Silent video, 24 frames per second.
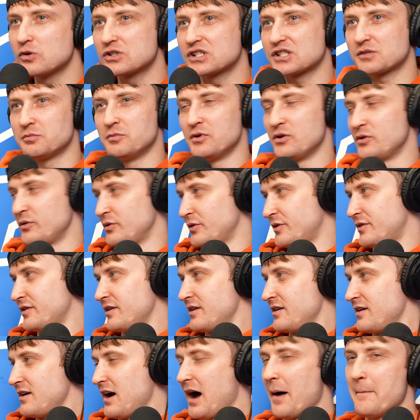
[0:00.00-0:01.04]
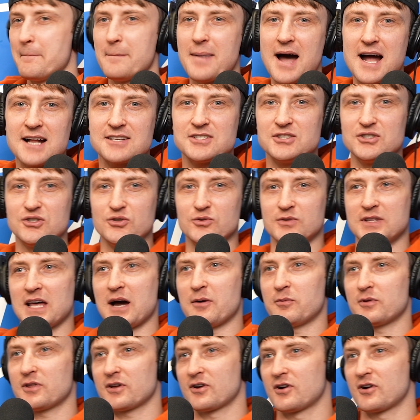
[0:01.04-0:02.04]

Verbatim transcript: smooth. Imagine doing that with a